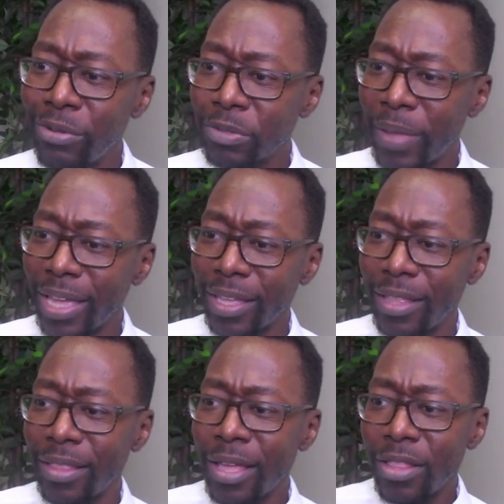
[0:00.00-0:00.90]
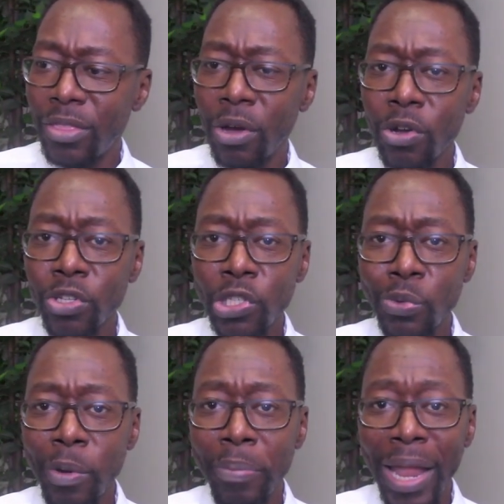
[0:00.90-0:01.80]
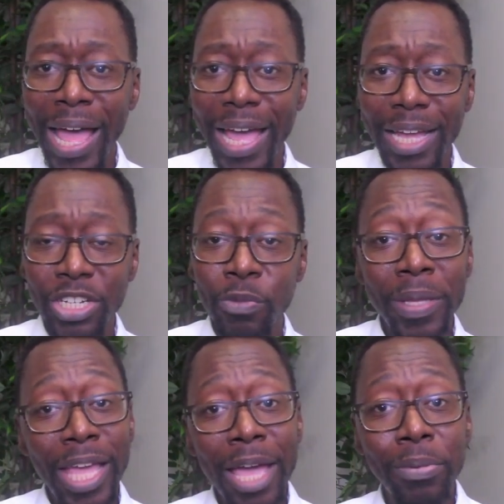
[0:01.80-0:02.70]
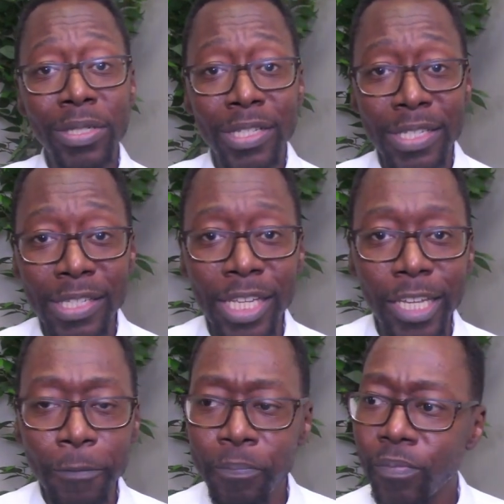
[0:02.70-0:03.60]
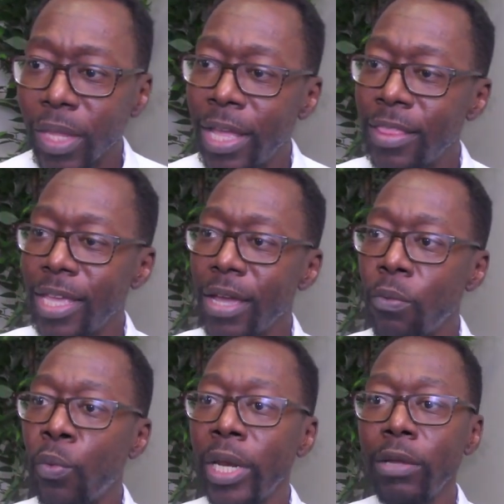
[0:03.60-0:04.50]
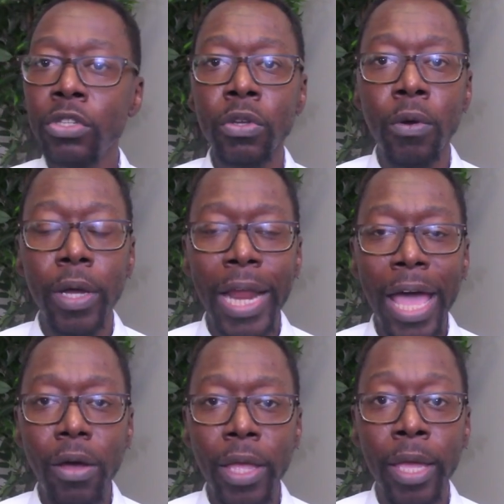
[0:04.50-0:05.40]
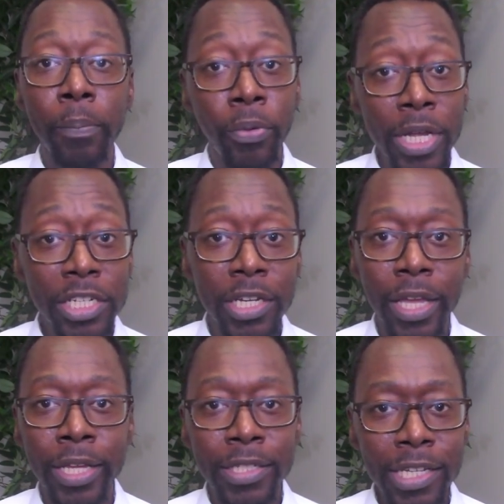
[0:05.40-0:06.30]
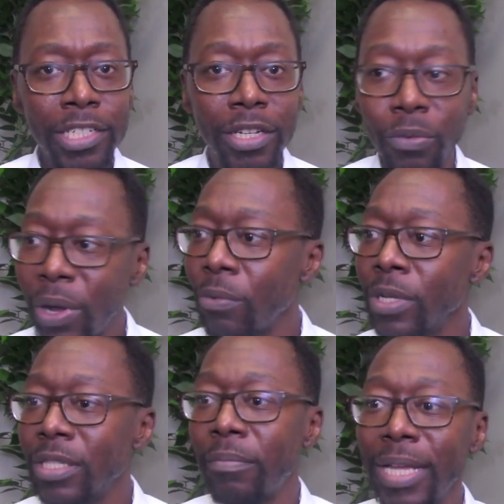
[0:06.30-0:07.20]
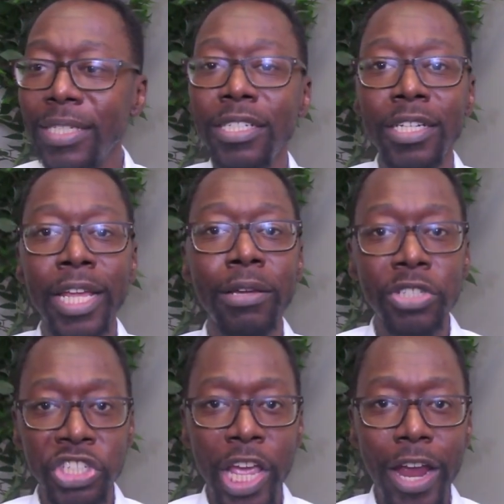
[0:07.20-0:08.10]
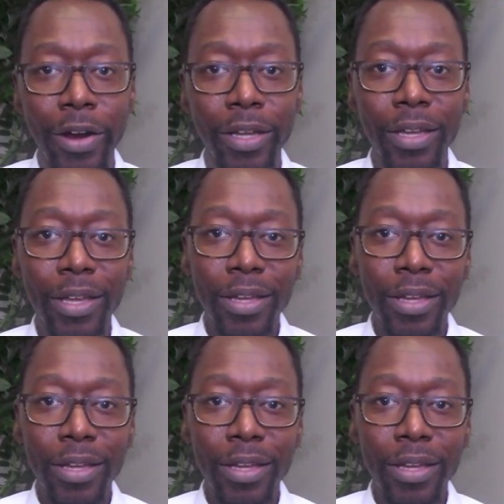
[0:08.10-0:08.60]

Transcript: he was making those who were blind to be able to see. And then when he was going out and preaching and teaching, what was the message that he was sharing?